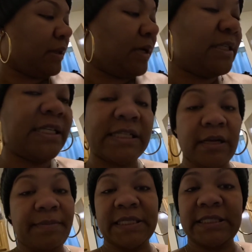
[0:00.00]
because he's
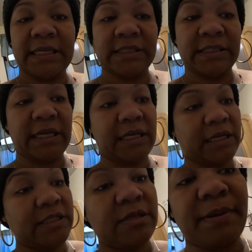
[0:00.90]
going to be
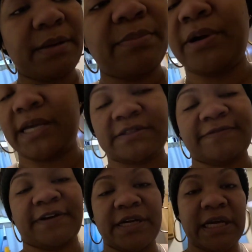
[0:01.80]
16. He's a big boy. He's
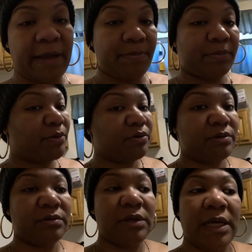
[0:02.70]
very
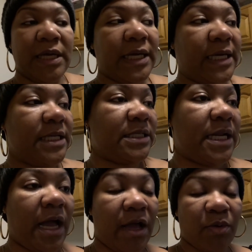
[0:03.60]
capable. He's
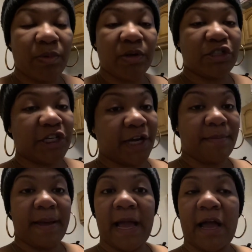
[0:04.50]
not
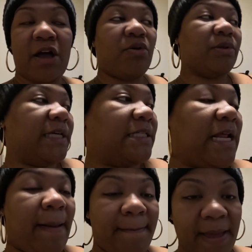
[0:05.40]
wheelchair bound. He's
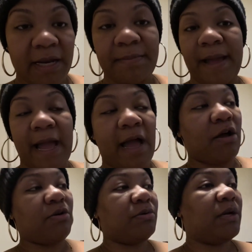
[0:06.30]
not bed
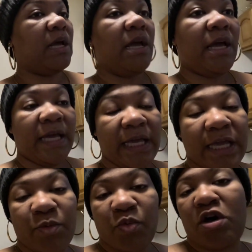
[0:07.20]
bound. He
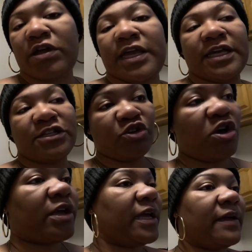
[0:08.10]
can walk. He can
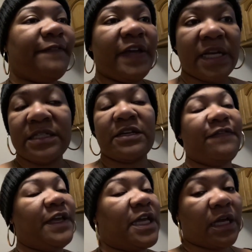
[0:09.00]
talk. He can feed
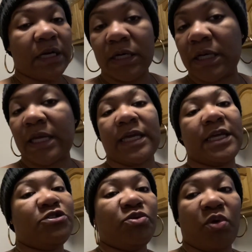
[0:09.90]
himself. He can cook. He
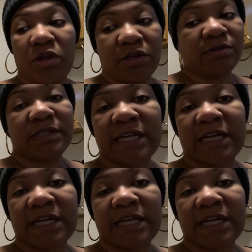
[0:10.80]
can do all of those